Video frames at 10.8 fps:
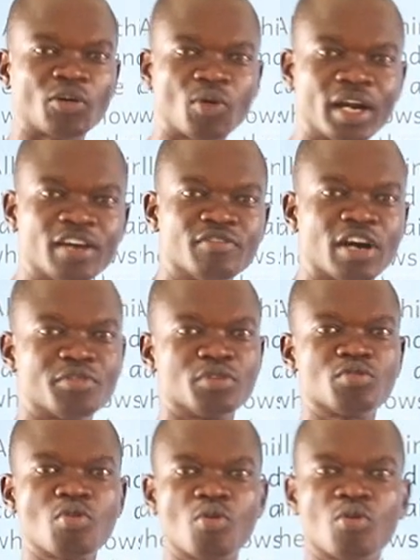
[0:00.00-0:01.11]
wherever
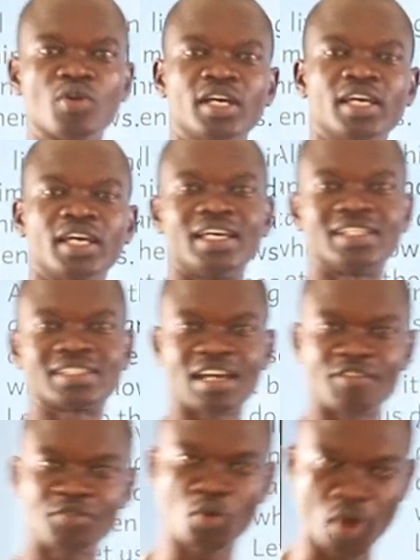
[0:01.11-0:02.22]
we go. It's
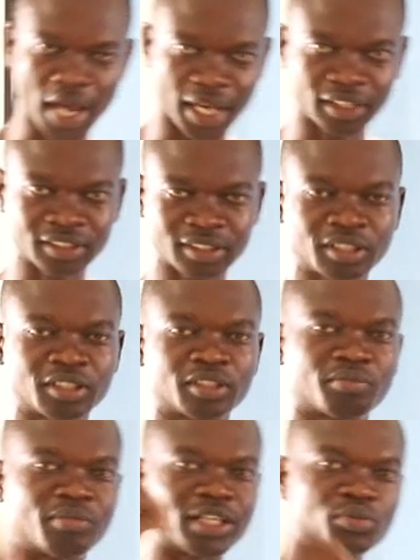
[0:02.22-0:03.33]
everywhere.
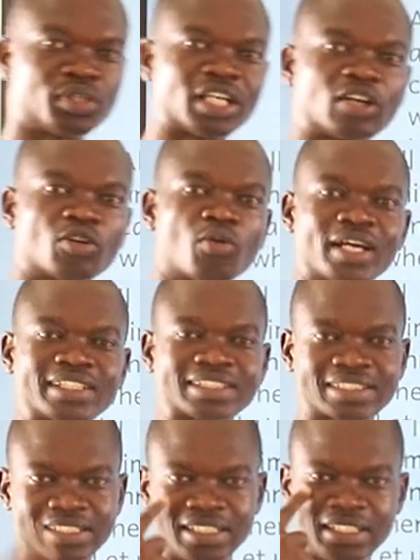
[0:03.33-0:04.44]
But we cannot what?
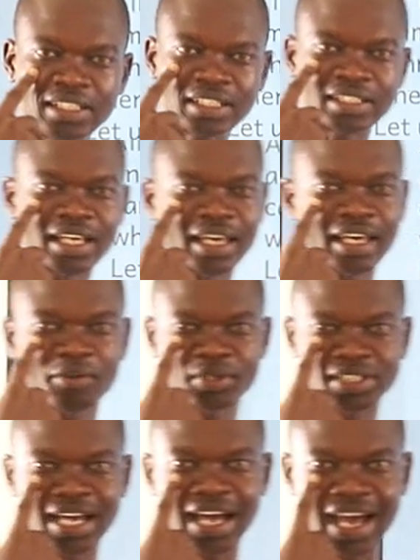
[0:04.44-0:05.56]
See the air
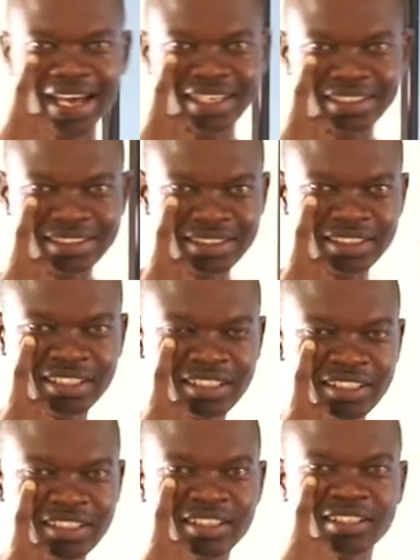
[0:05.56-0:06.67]
with our eyes.
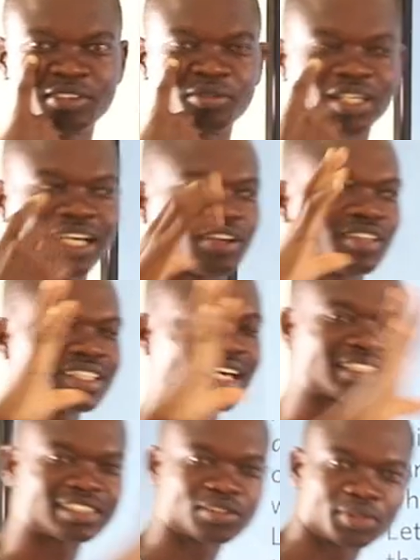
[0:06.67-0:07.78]
We cannot
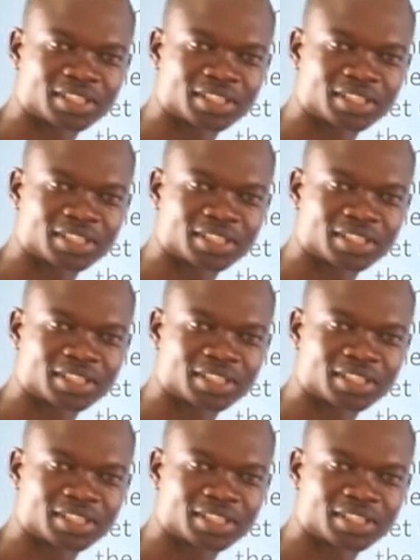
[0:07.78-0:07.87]
touch it